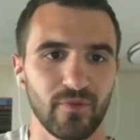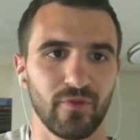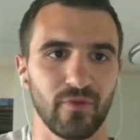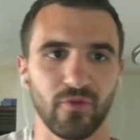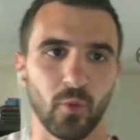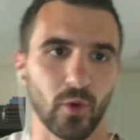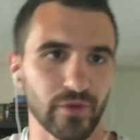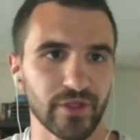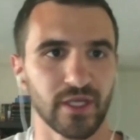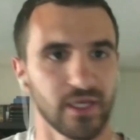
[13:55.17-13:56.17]
the
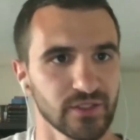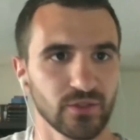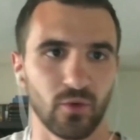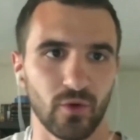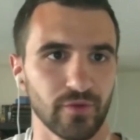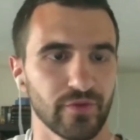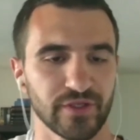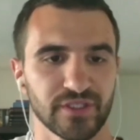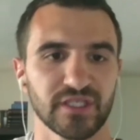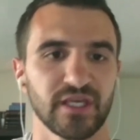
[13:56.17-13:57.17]
worthiness or the
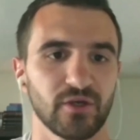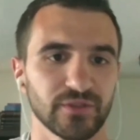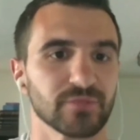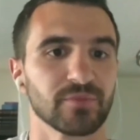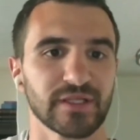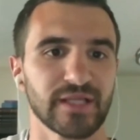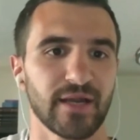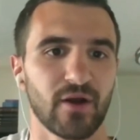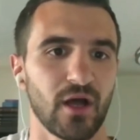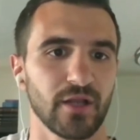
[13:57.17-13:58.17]
skill to bring that
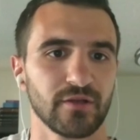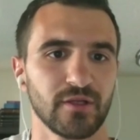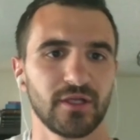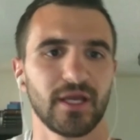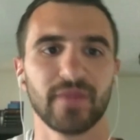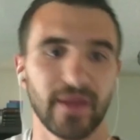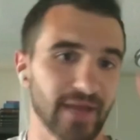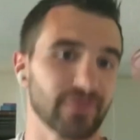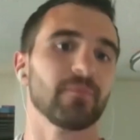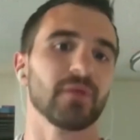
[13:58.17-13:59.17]
on. And then
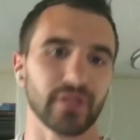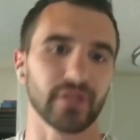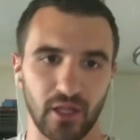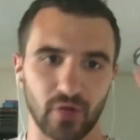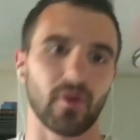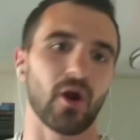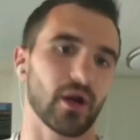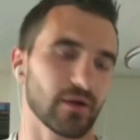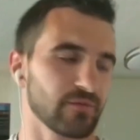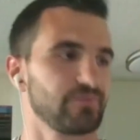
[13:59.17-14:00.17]
at the $1 million
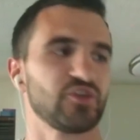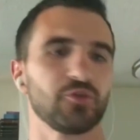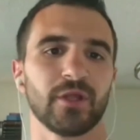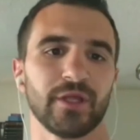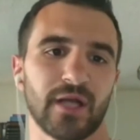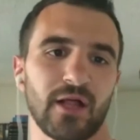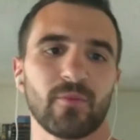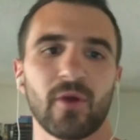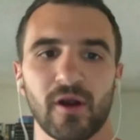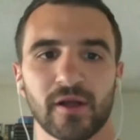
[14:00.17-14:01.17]
mark, $2 million
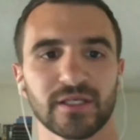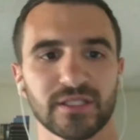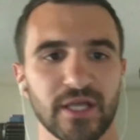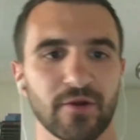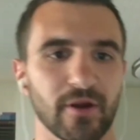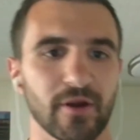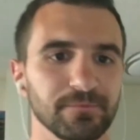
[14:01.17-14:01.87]
mark, et cetera.